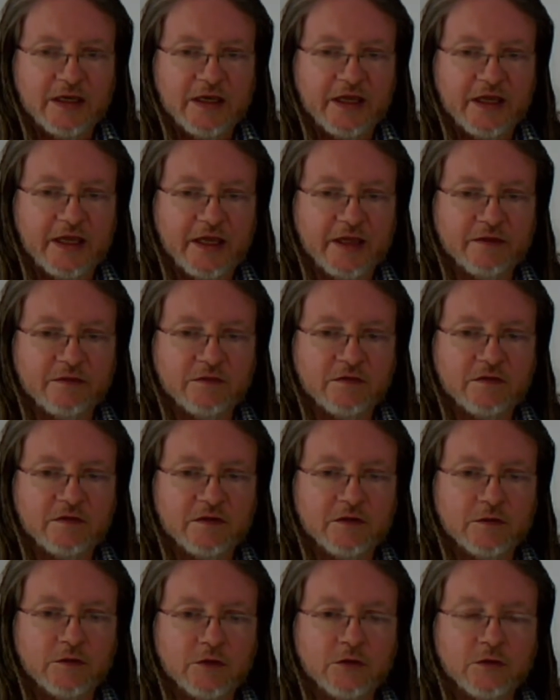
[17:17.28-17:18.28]
And
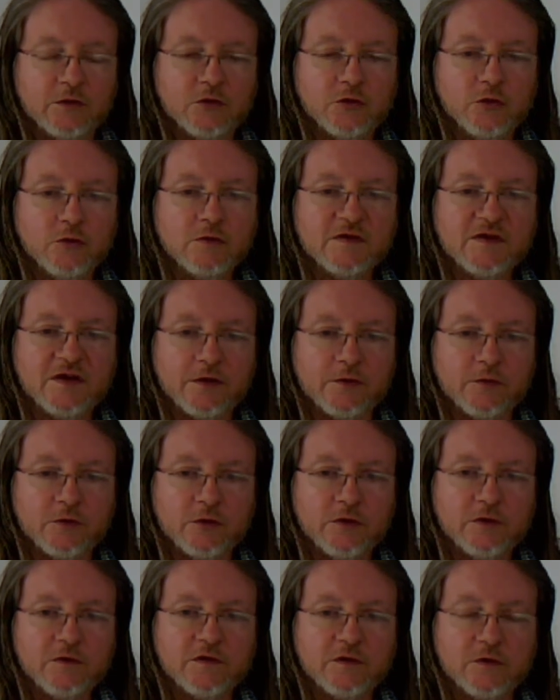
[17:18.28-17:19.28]
the control
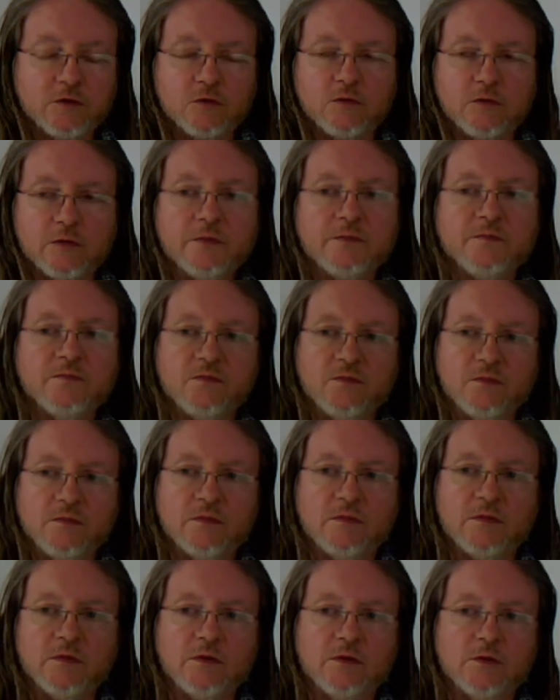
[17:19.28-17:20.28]
tower, so
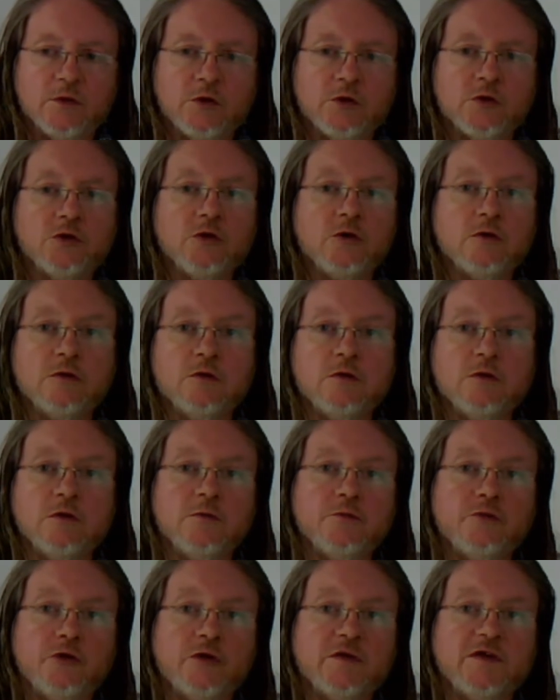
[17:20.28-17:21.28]
the control
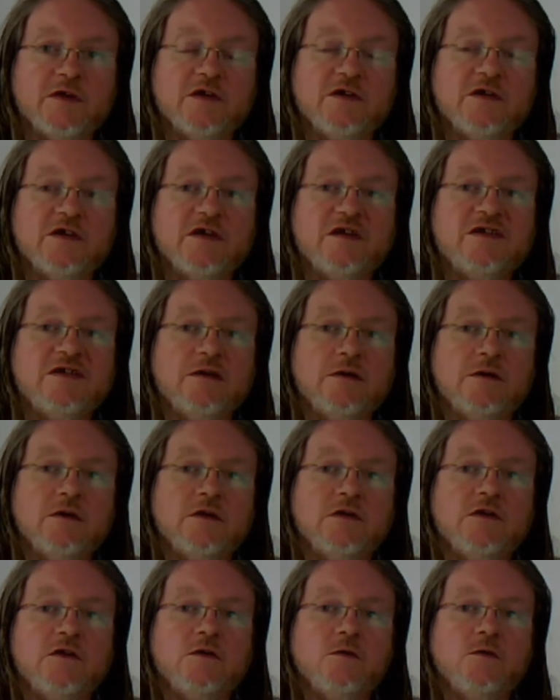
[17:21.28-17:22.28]
process
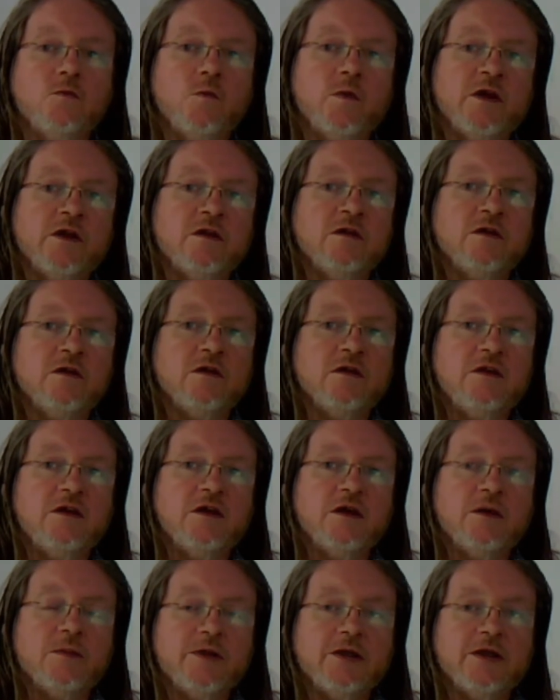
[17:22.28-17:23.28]
starts when the
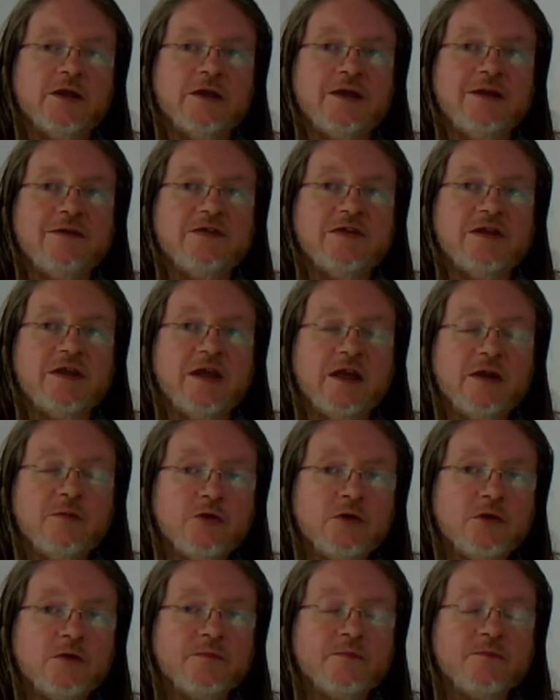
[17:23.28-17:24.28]
airplane leaves the
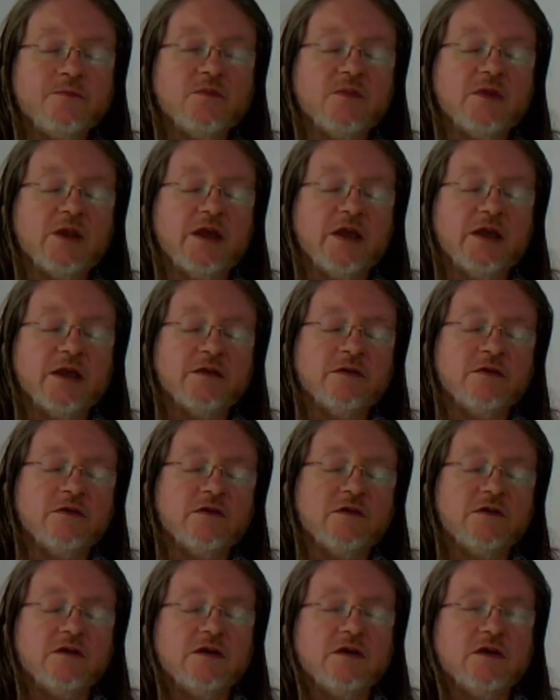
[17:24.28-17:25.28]
apron and
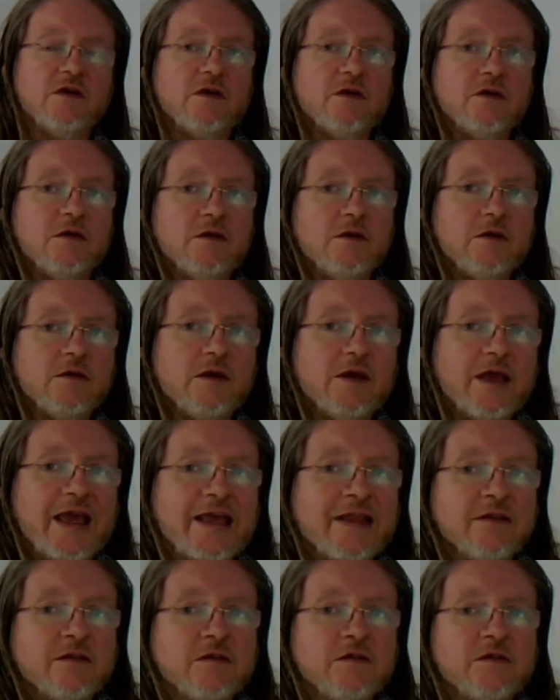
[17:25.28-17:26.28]

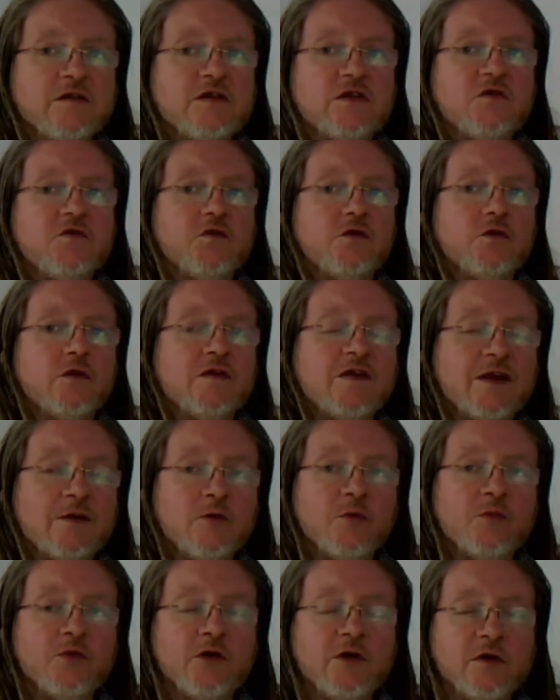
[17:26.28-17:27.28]
ends for the
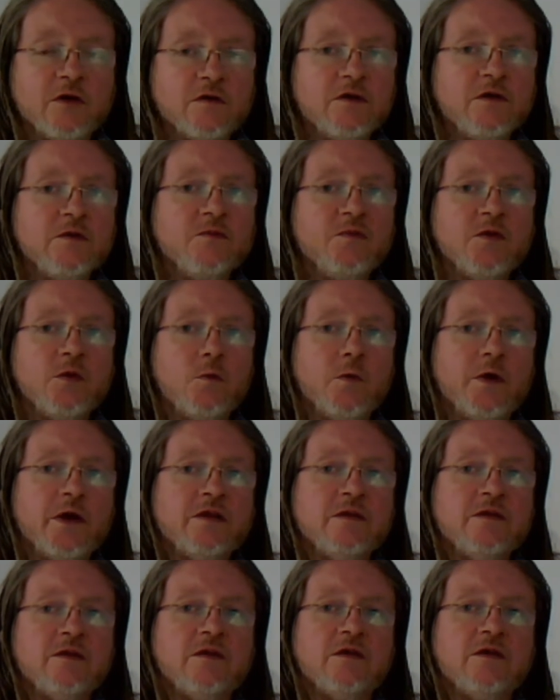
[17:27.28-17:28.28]
tower part
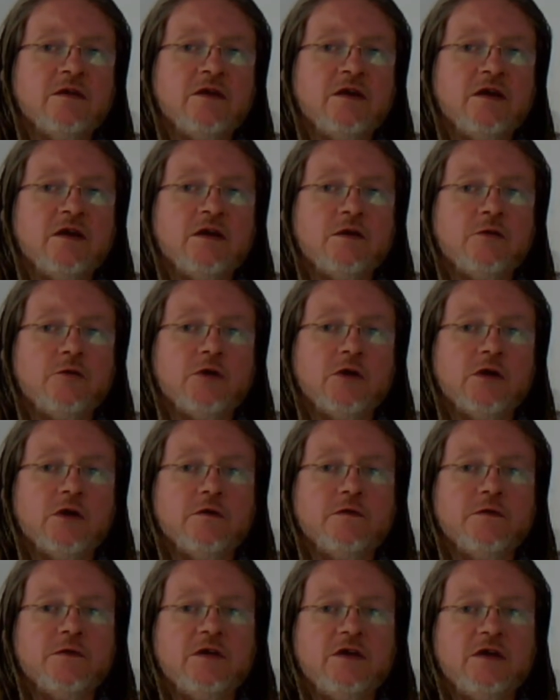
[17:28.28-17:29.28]
when the
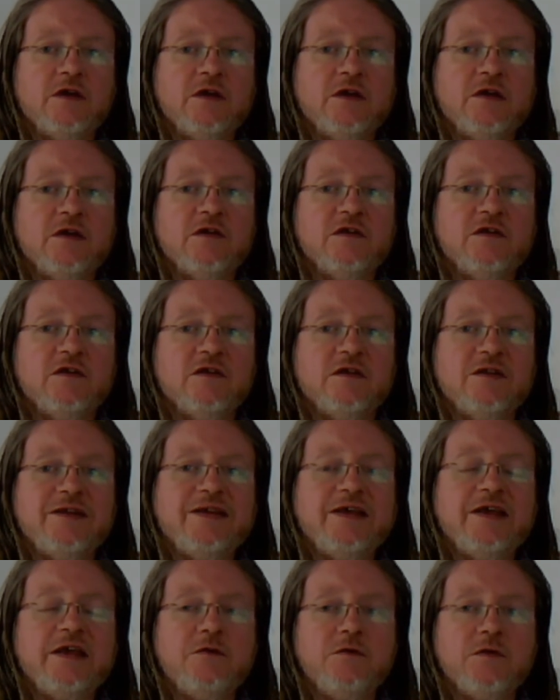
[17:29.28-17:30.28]
aircraft is
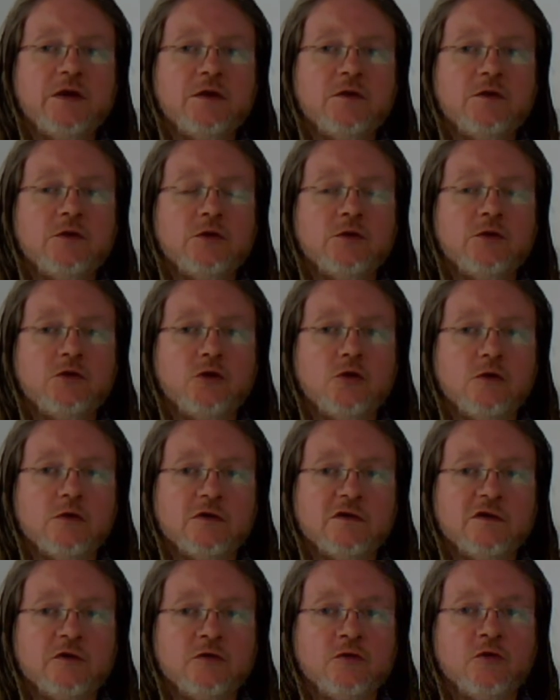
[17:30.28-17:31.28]
leaving the control
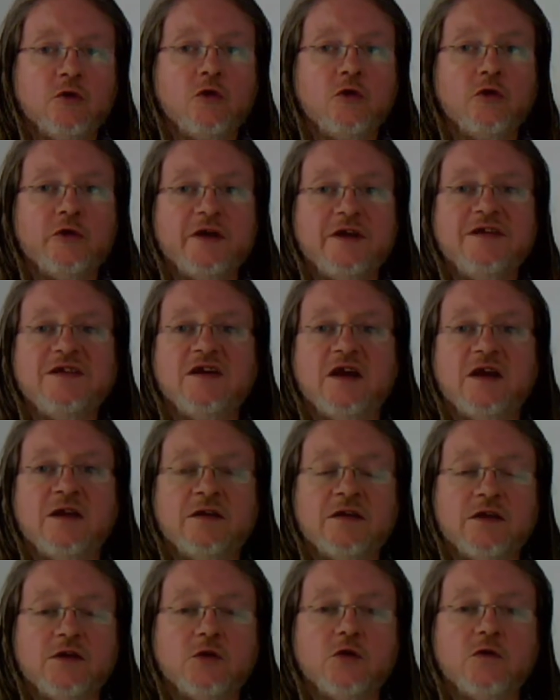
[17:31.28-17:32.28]
zone or is
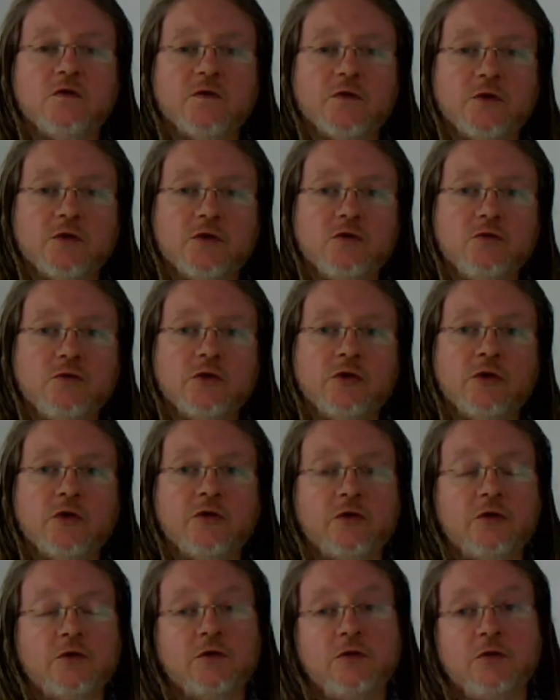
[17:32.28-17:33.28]
handed over to
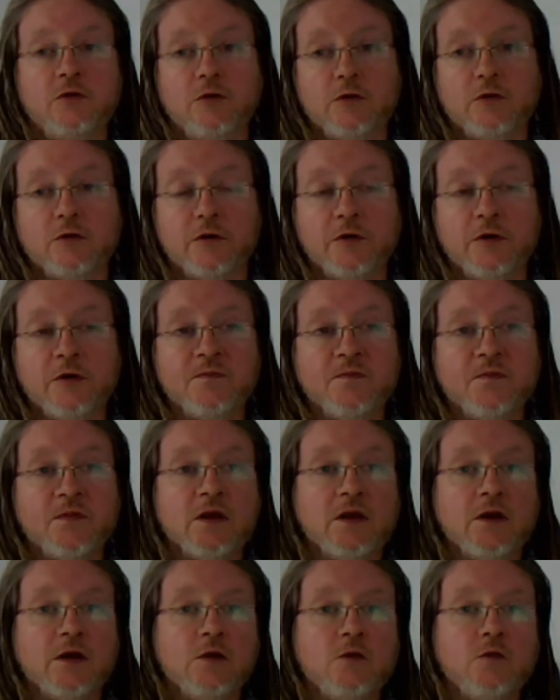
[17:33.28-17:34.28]
another controller
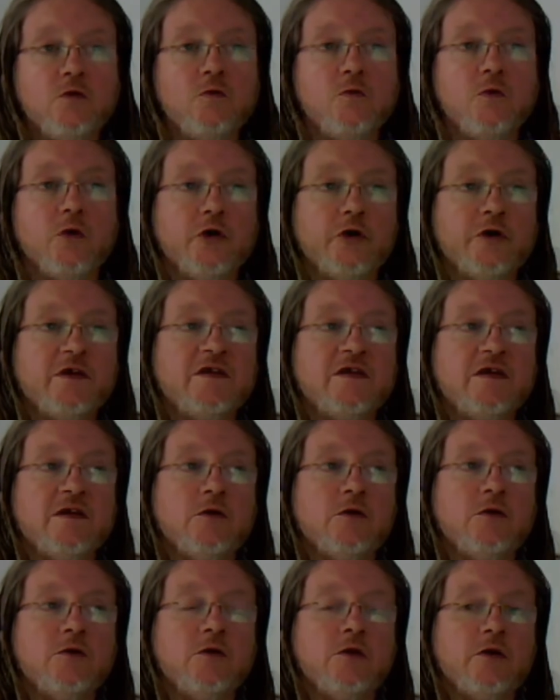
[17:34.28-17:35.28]
who works in
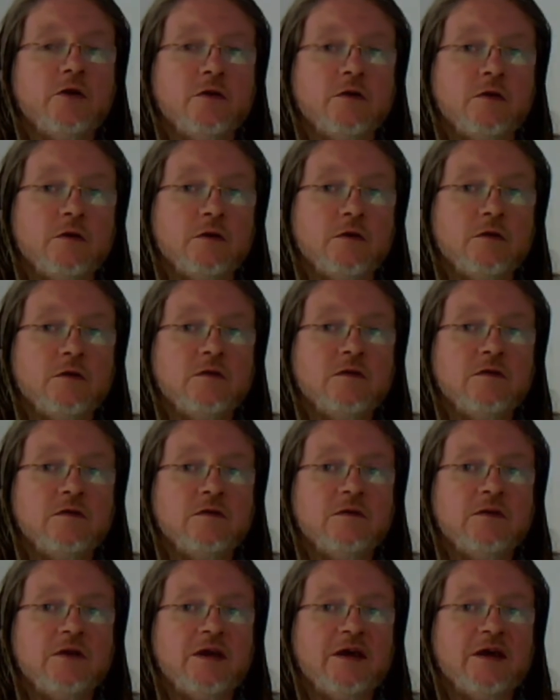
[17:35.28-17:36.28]
another
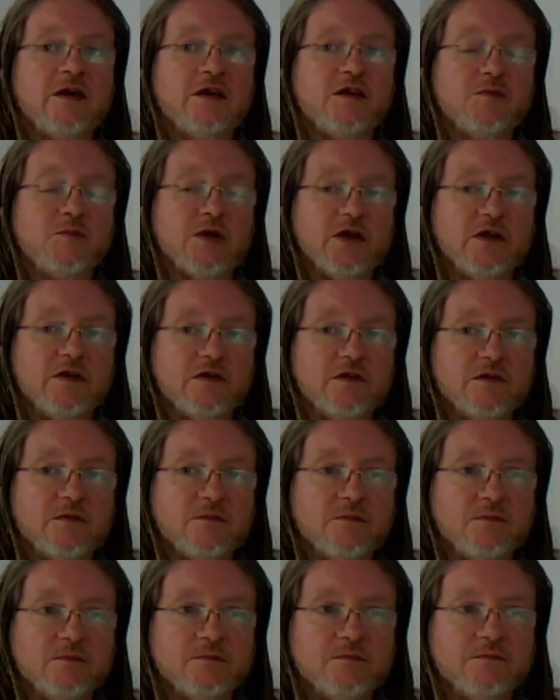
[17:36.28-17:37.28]
airspace.
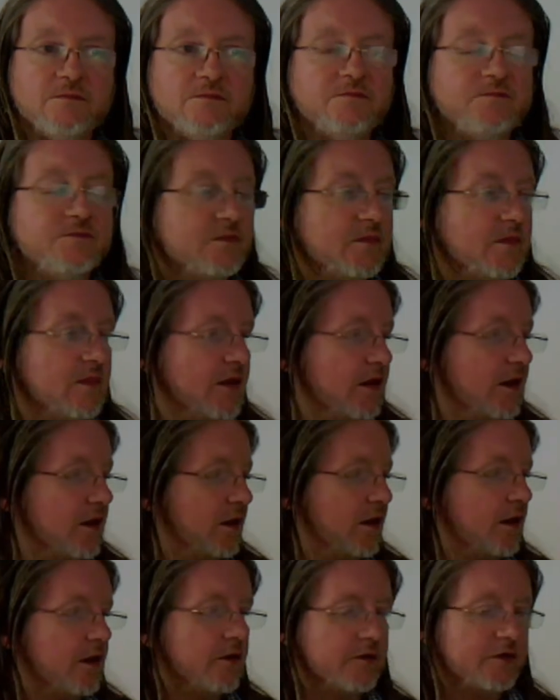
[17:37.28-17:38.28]

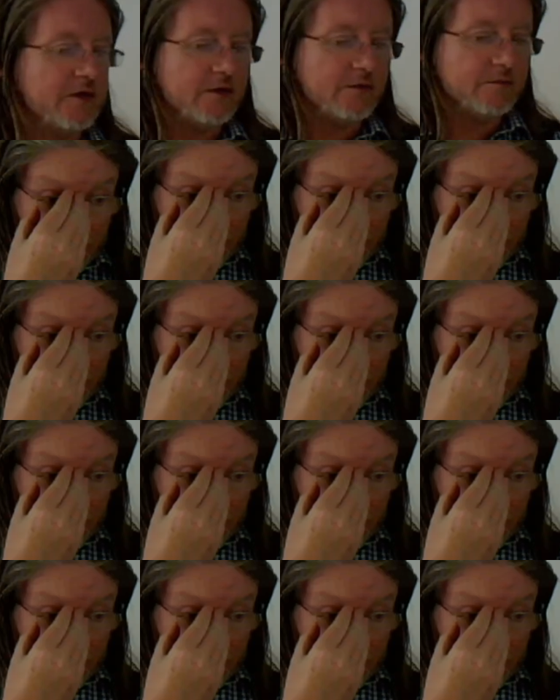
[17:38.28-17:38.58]
Okay.